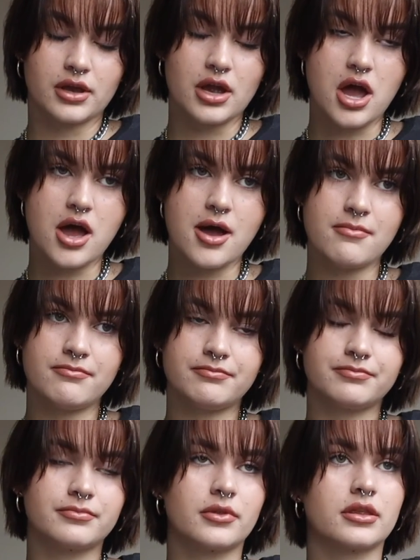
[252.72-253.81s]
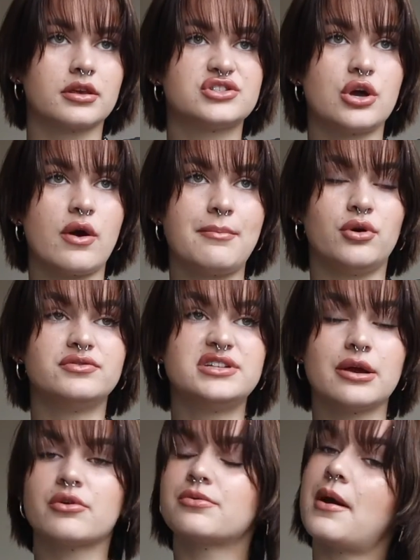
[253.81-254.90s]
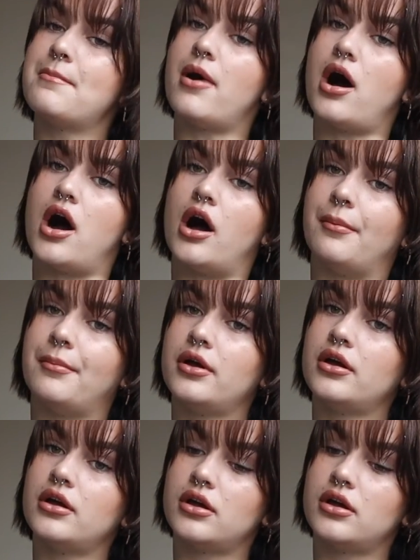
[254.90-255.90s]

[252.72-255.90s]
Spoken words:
So I moved here with my mom.